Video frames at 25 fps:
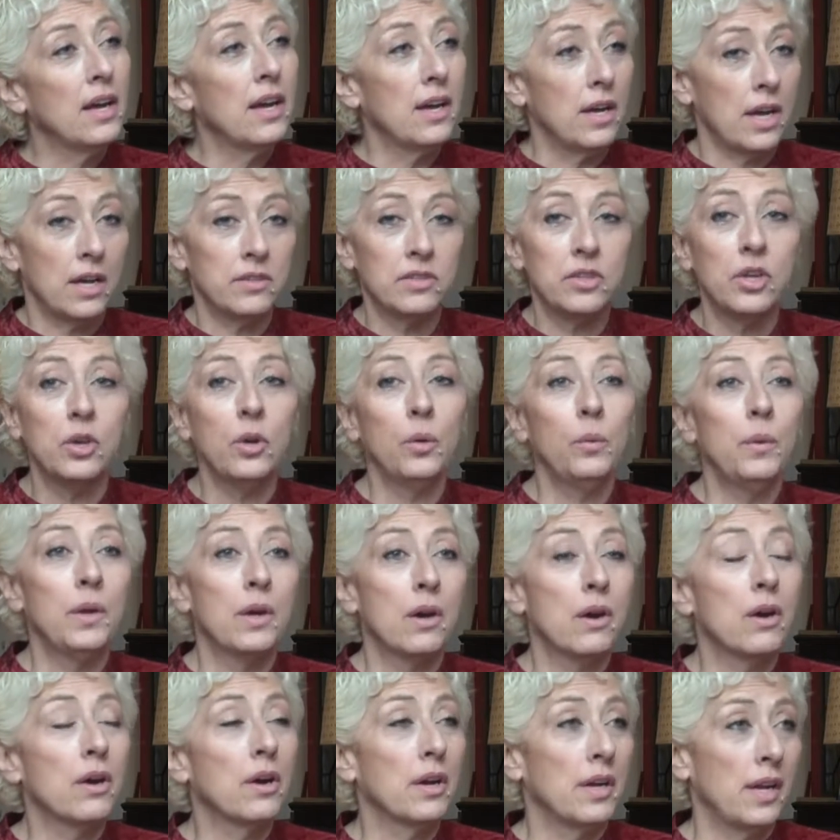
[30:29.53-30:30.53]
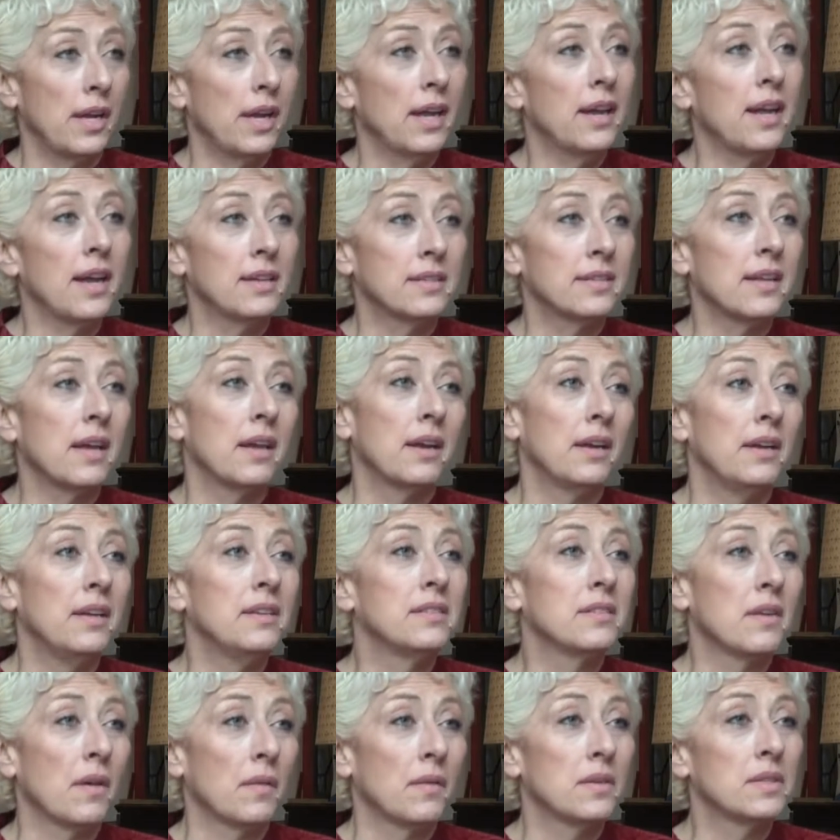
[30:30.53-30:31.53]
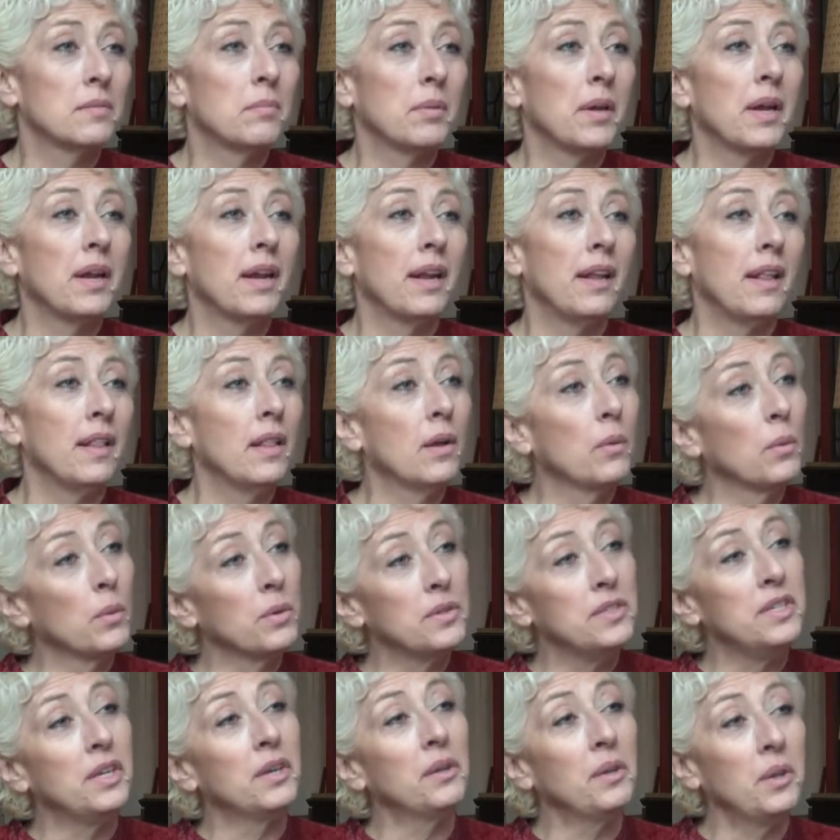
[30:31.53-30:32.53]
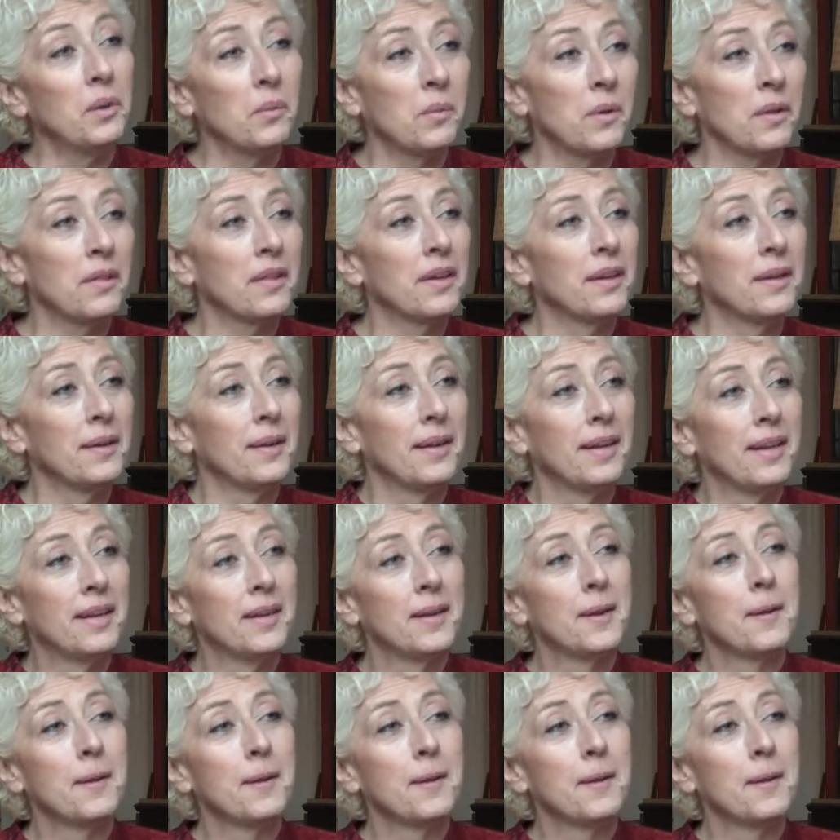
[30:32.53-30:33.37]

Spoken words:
as who we are and as entities on this planet, and that we're dealing with it.